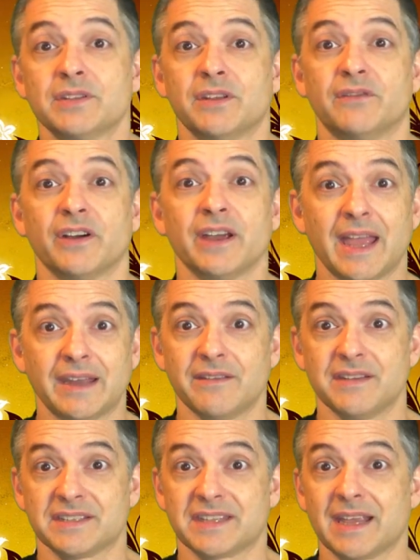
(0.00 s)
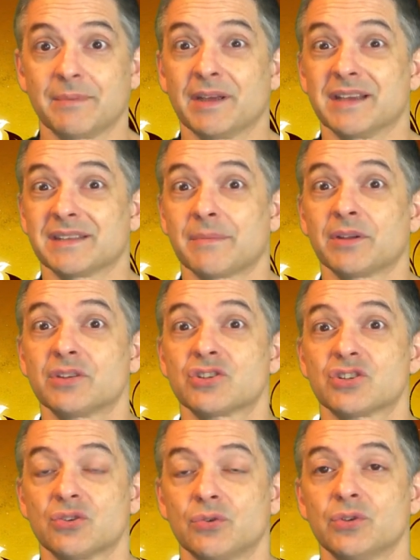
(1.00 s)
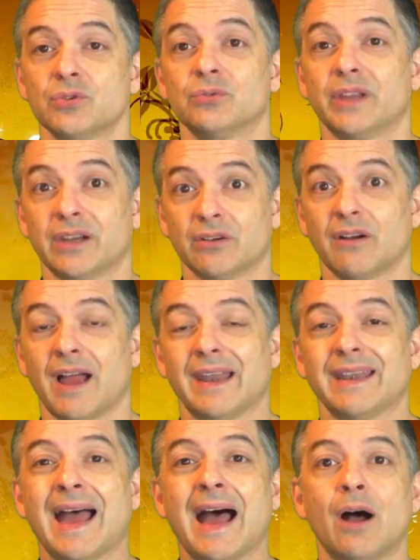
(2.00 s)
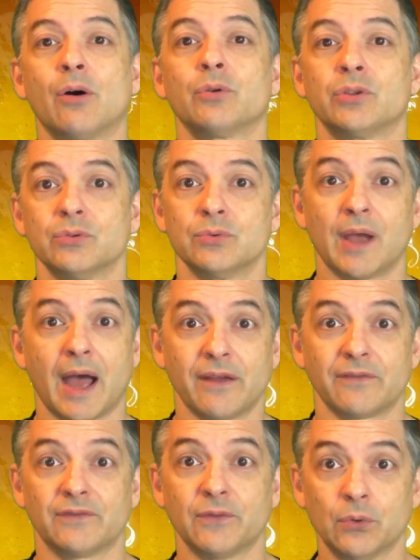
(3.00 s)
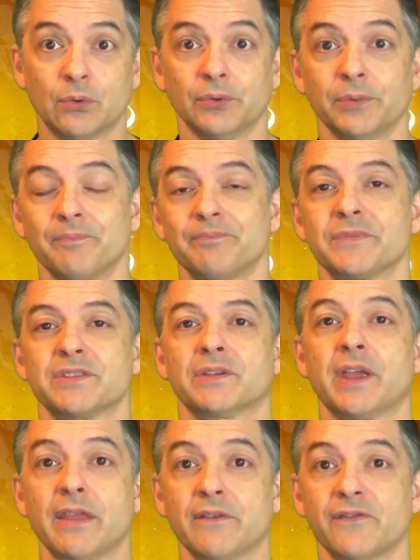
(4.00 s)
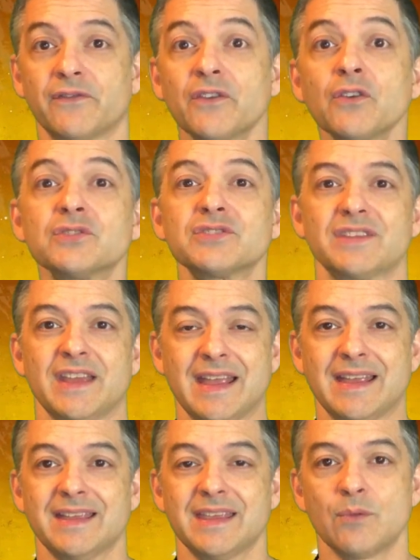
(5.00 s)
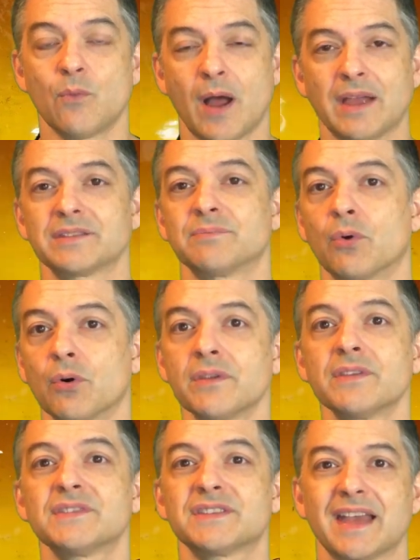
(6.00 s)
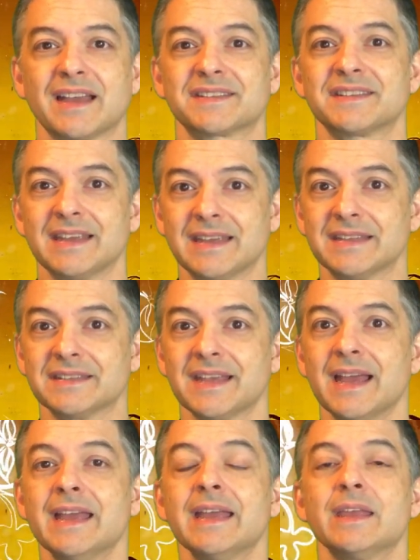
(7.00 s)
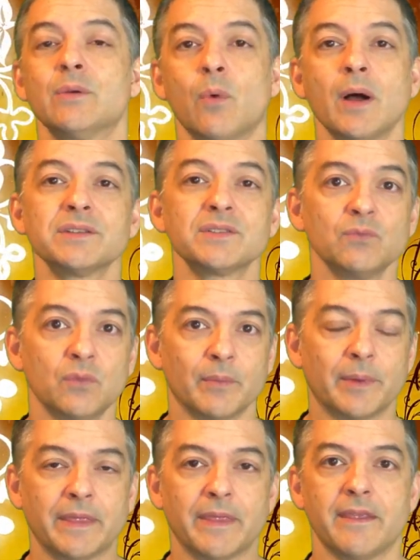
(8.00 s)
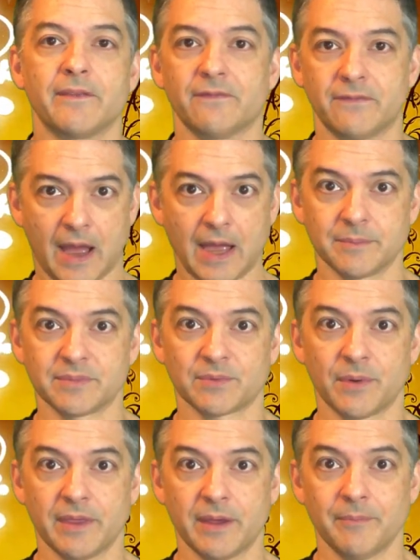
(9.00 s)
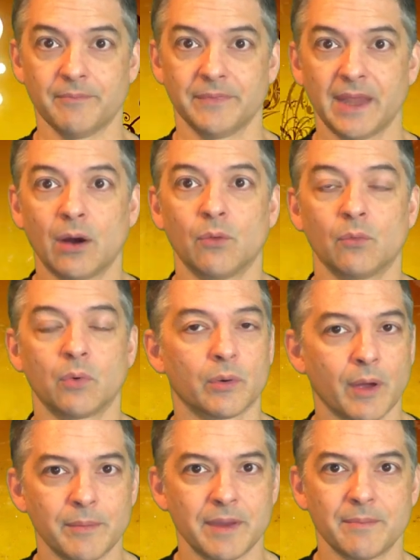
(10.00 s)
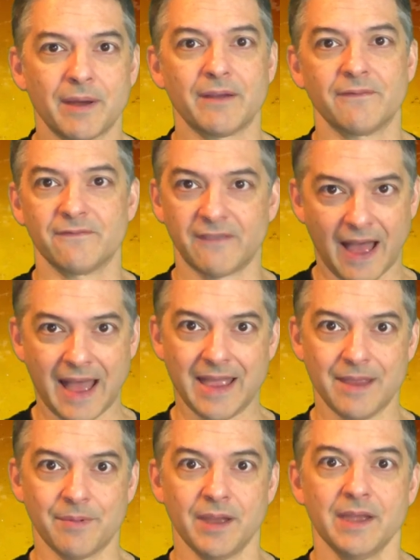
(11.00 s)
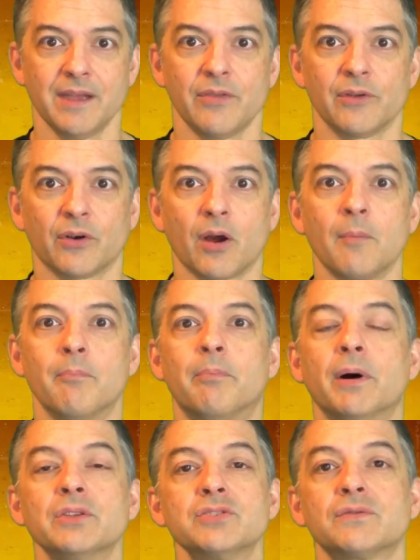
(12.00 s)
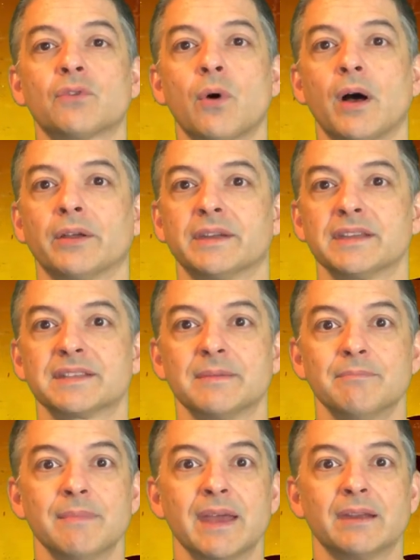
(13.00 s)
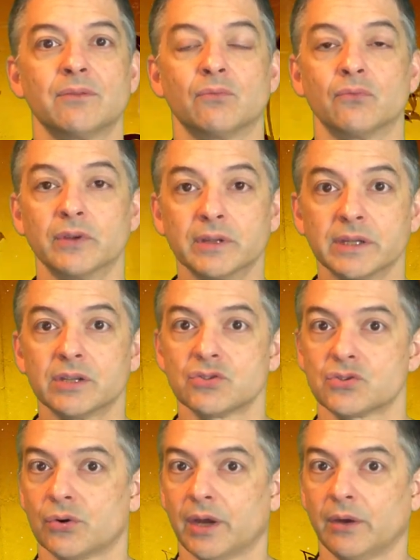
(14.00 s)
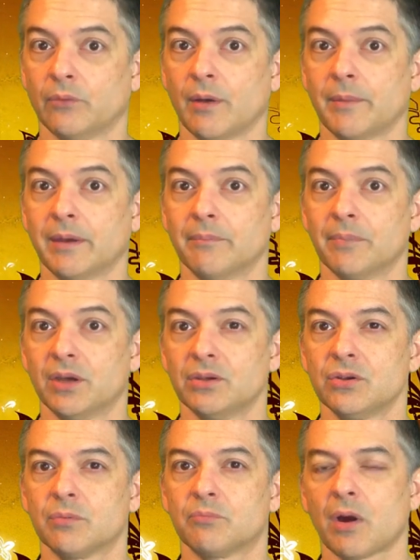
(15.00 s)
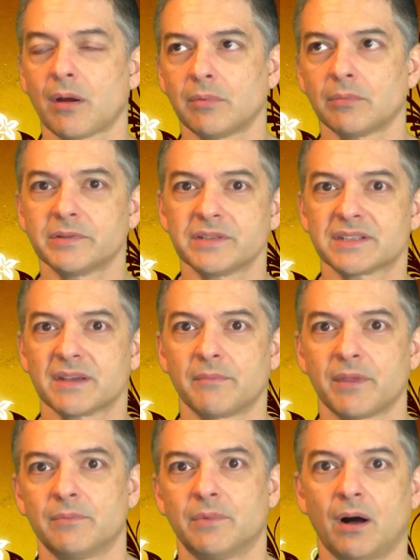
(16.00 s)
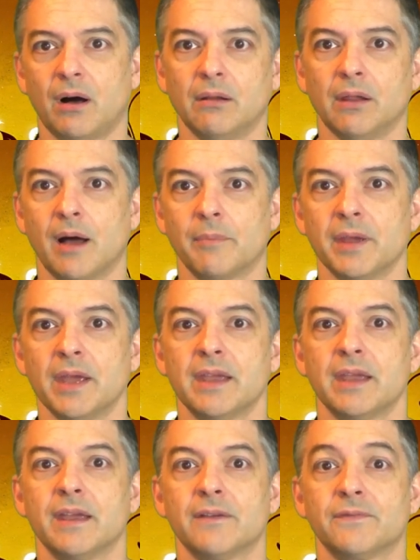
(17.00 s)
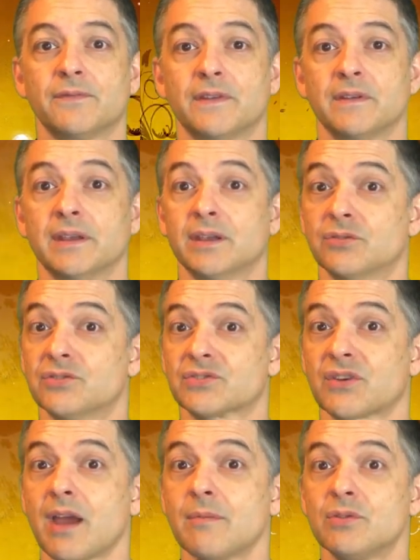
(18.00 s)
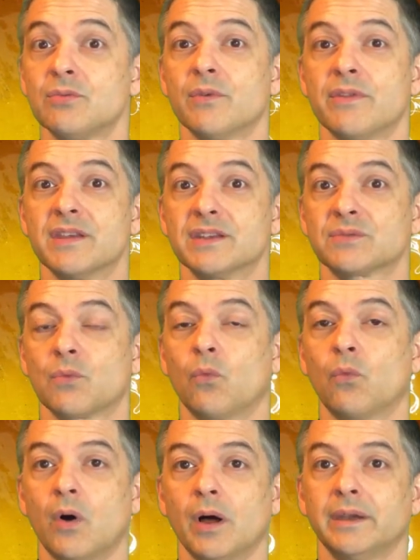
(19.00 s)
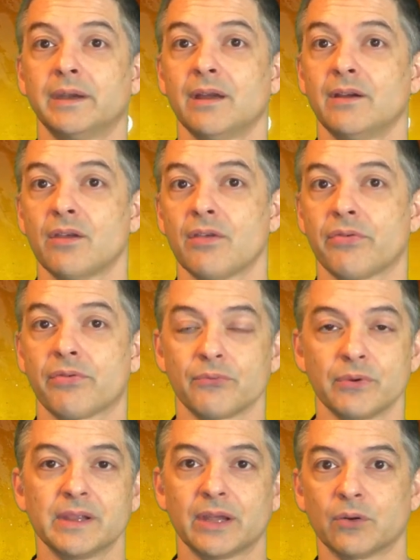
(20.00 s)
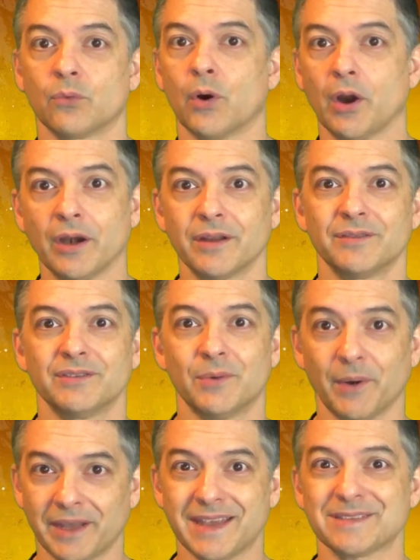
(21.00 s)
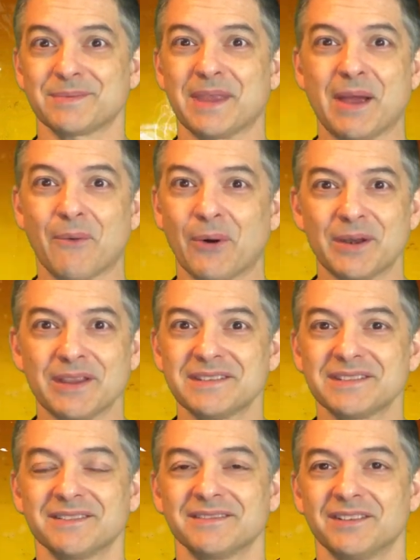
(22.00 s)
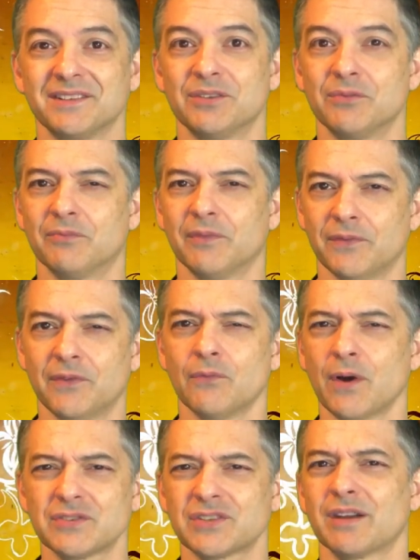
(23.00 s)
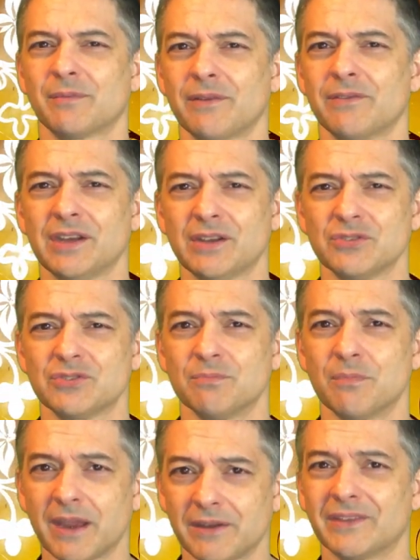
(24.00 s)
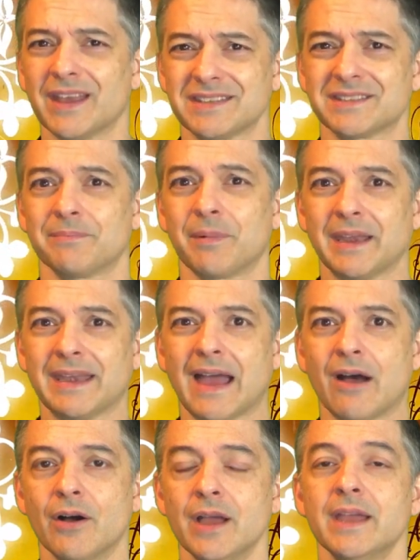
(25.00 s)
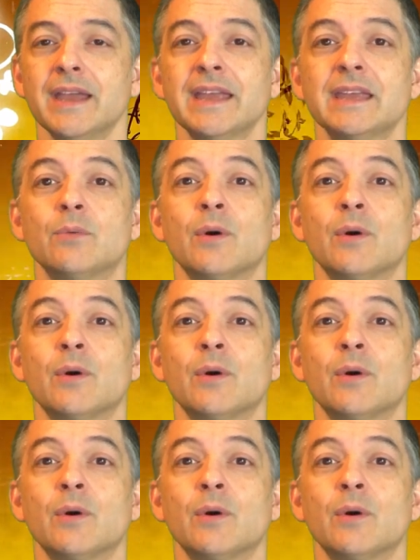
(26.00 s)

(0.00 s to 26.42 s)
to the very end of this thing because I'm going to show you later on how you got fooled. Okay, the first thing he wants more than sex is he wants a woman that vibes with him. Now, what do I mean by vibe? There are a bunch of qualities that men really enjoy in women, but you could probably sum them all up if he could describe you with this one three-letter word. You want to guess what that word is? If you've watched any of my videos, you might have guessed it by now. He